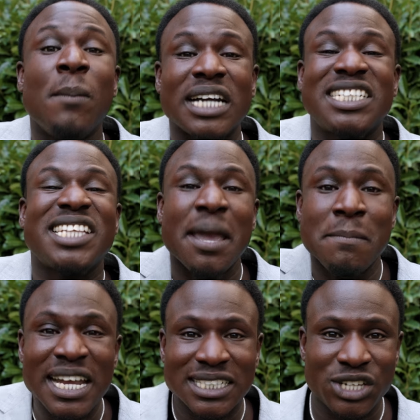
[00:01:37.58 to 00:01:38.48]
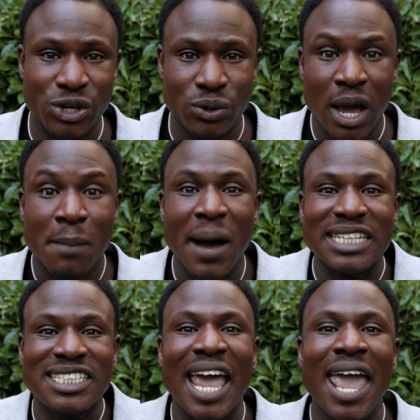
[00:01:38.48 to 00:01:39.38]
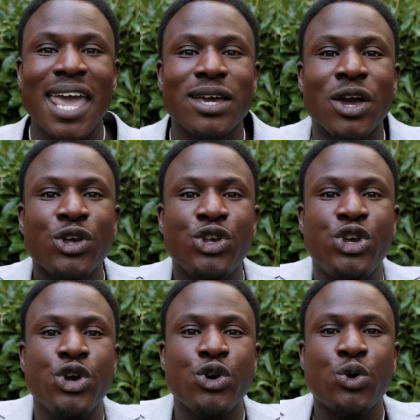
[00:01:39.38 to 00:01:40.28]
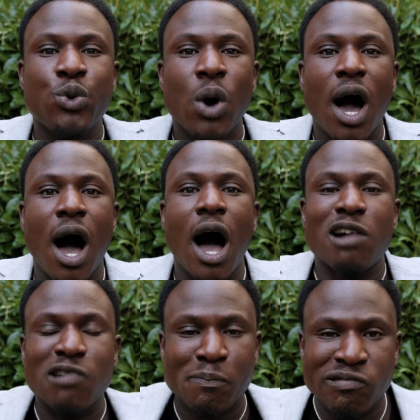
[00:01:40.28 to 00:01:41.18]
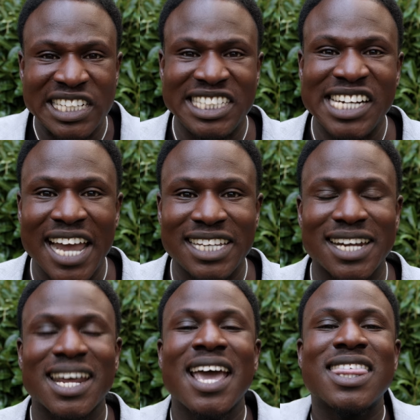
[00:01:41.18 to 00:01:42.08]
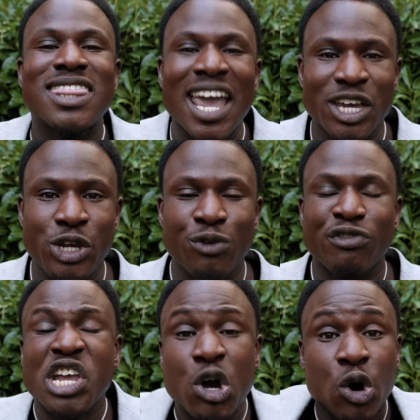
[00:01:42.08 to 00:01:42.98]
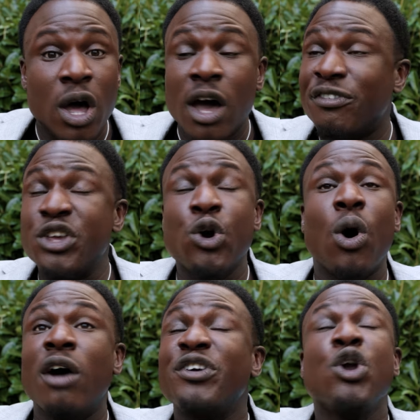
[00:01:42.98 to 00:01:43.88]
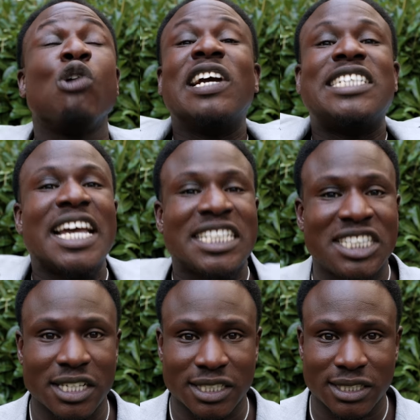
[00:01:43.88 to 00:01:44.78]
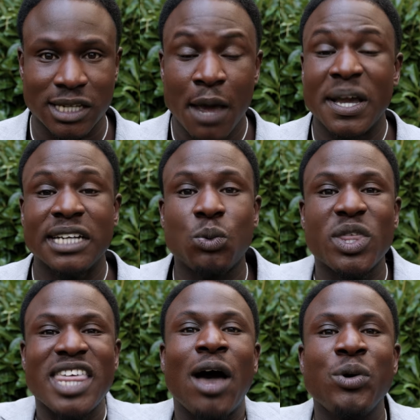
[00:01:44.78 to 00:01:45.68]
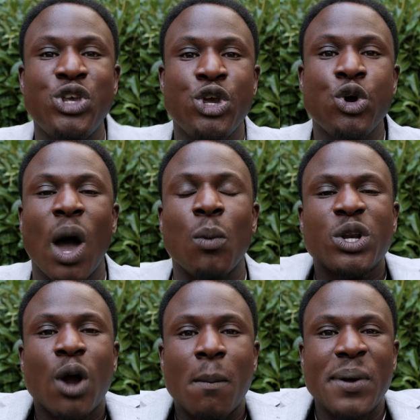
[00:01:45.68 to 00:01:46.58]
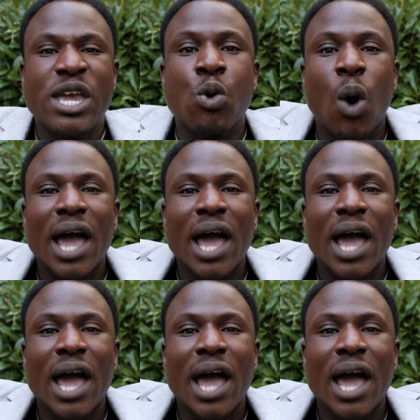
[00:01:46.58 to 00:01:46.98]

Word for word: much they mean to you by saying you are appreciated. Thank you for your for your for your existence because without you I would not be who